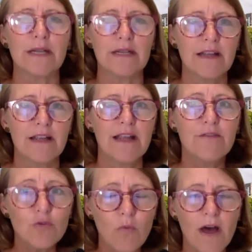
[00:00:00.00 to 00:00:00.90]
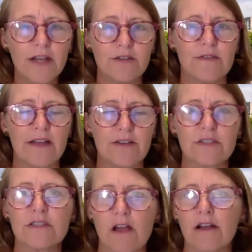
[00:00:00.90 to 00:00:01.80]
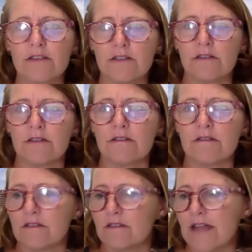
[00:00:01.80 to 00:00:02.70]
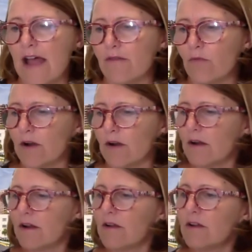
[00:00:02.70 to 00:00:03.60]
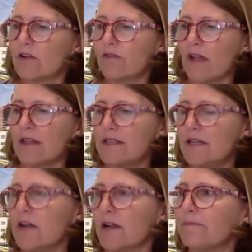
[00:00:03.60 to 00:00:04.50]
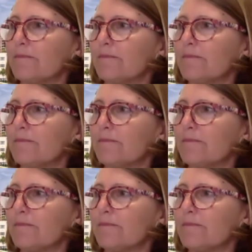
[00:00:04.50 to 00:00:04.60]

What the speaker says: But if you want to do that, just talk to the staff where you're volunteering.